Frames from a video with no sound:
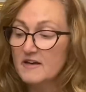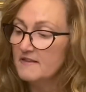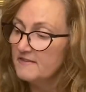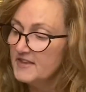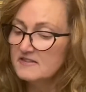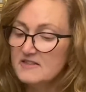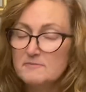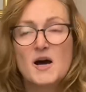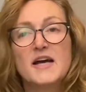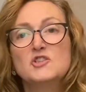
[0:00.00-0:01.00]
This is
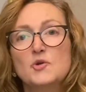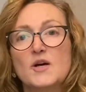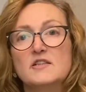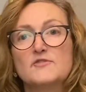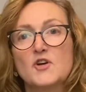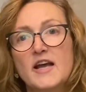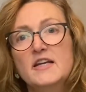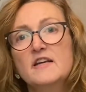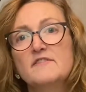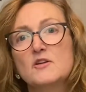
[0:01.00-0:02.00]
my choice for
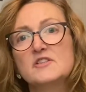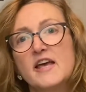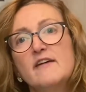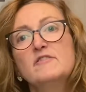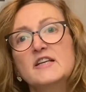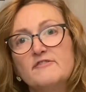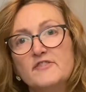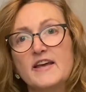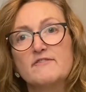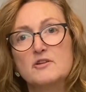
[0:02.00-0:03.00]
any of those heavily
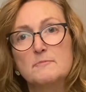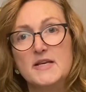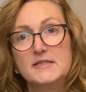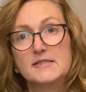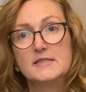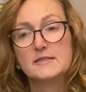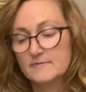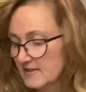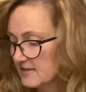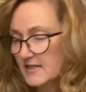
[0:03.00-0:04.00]
flavored
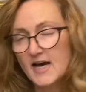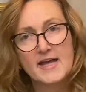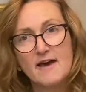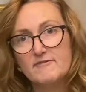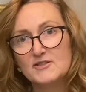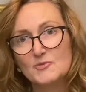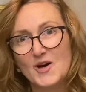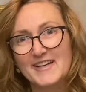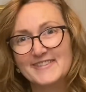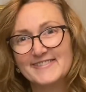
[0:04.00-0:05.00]
meats. Gotta have this
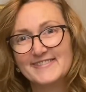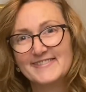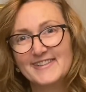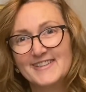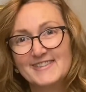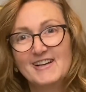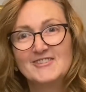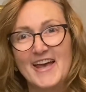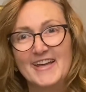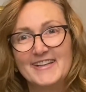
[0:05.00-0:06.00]
wine. Sante.